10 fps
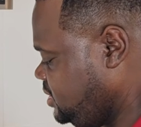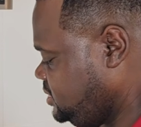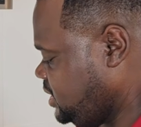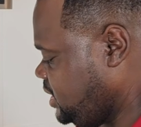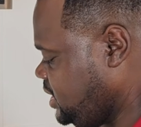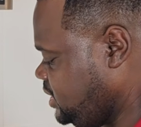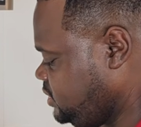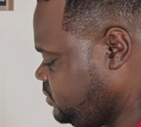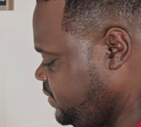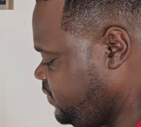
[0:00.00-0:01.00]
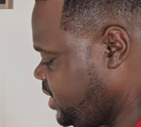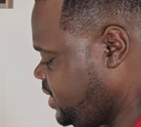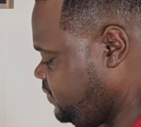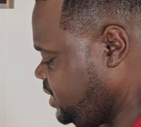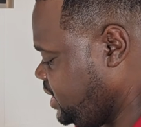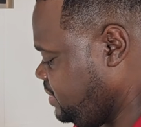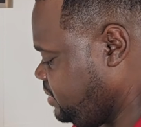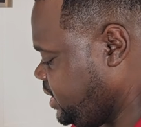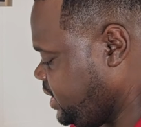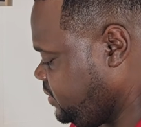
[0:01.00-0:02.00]
Set it again to 25 and hit
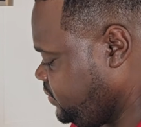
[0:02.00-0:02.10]
play.